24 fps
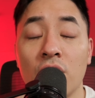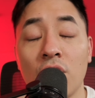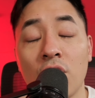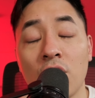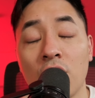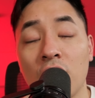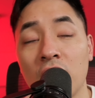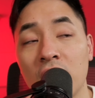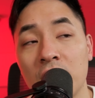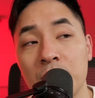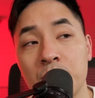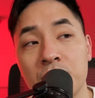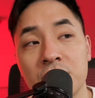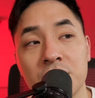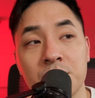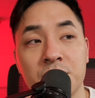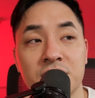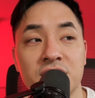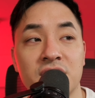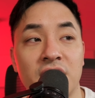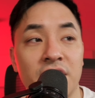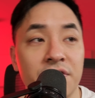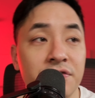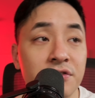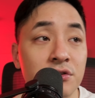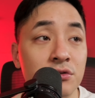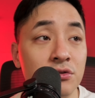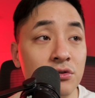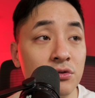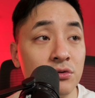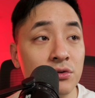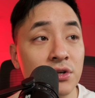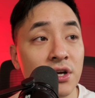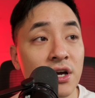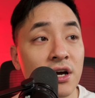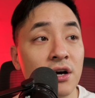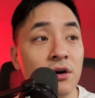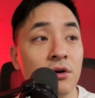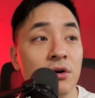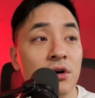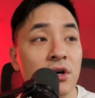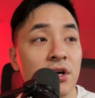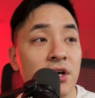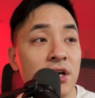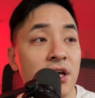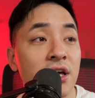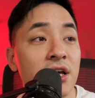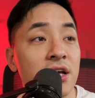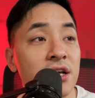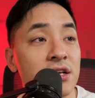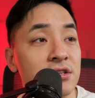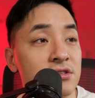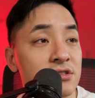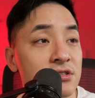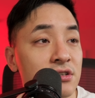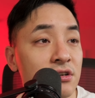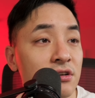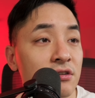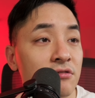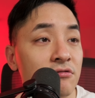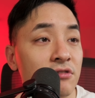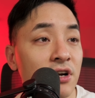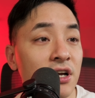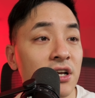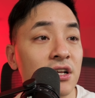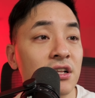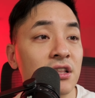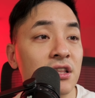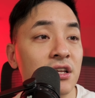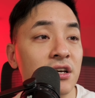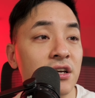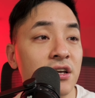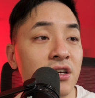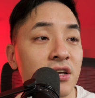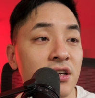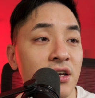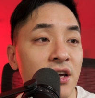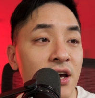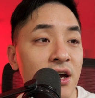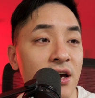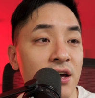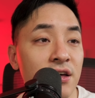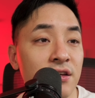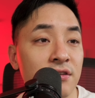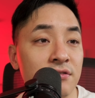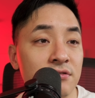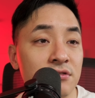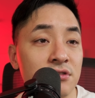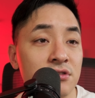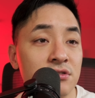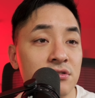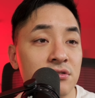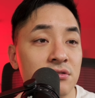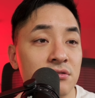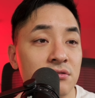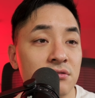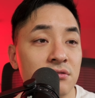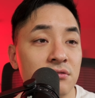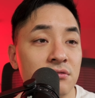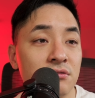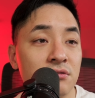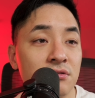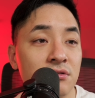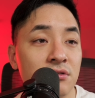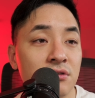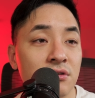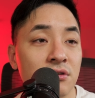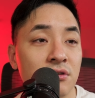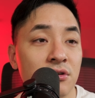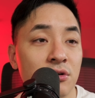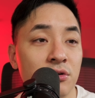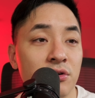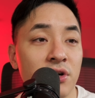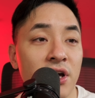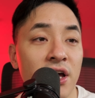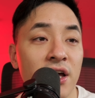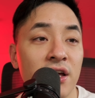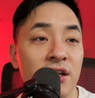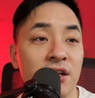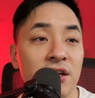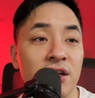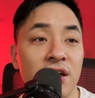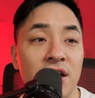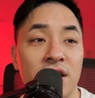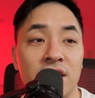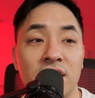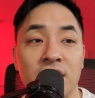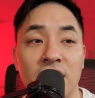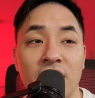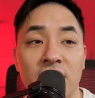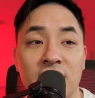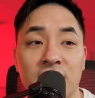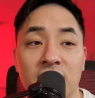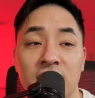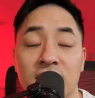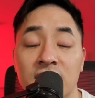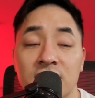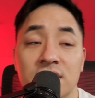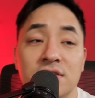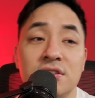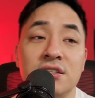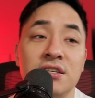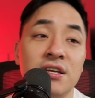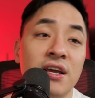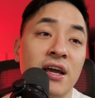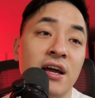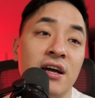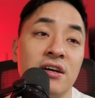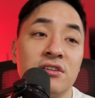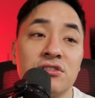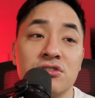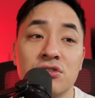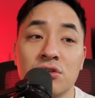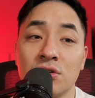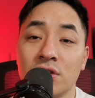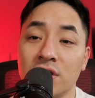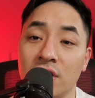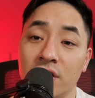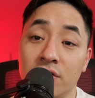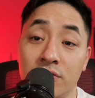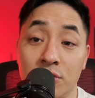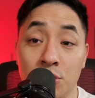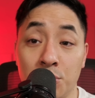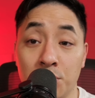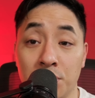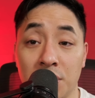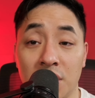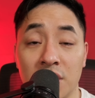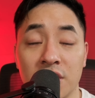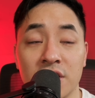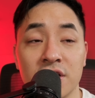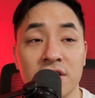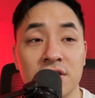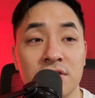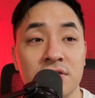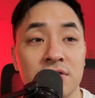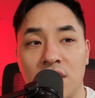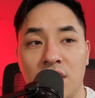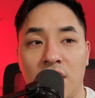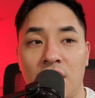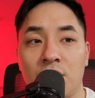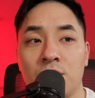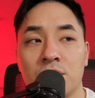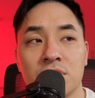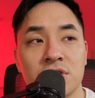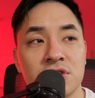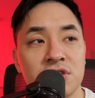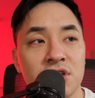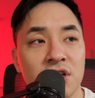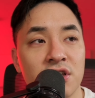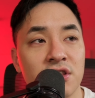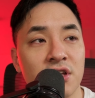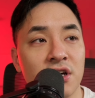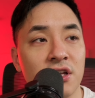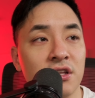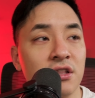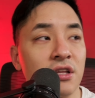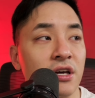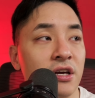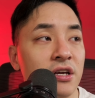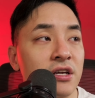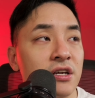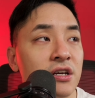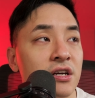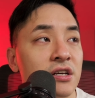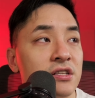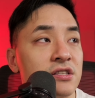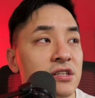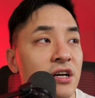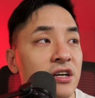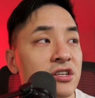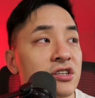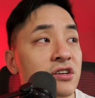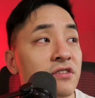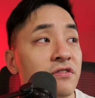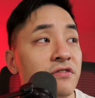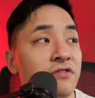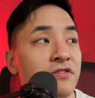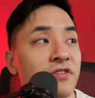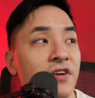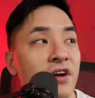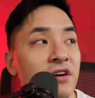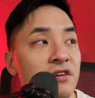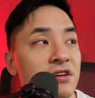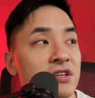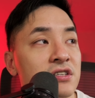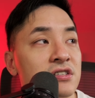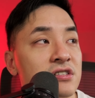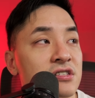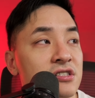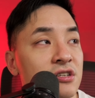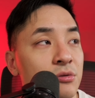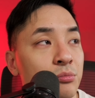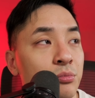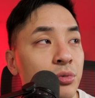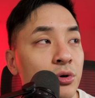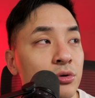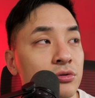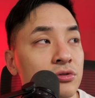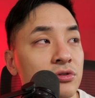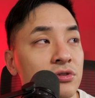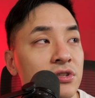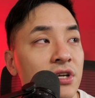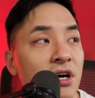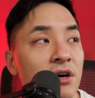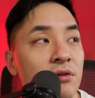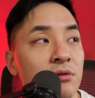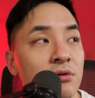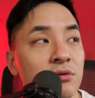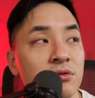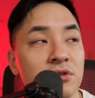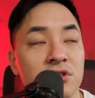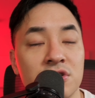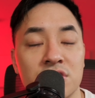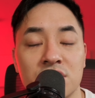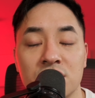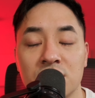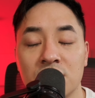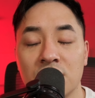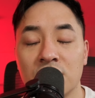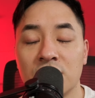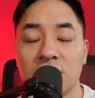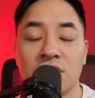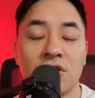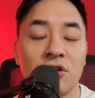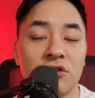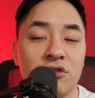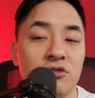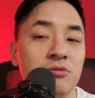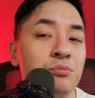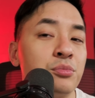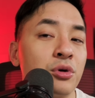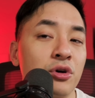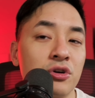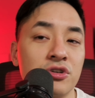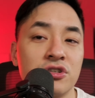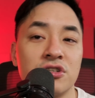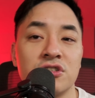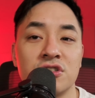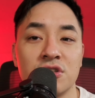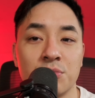all I pretty much have to do now is right click and go to edit and edit in Dehancer Lightroom plugin. I want to say that it's actually very simple to download this. You purchase the